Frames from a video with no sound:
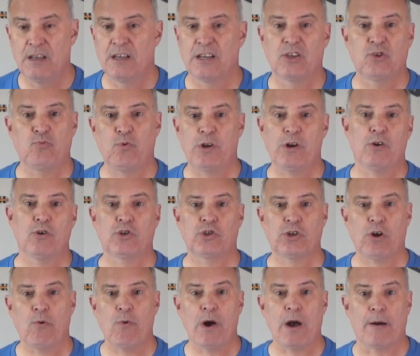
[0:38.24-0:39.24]
Because we don't
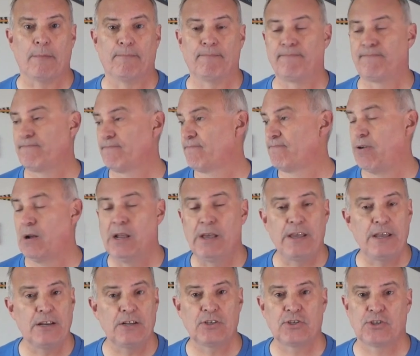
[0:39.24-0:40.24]
show up.
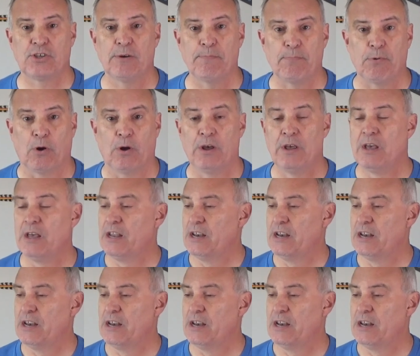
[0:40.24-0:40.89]
Plain and simple.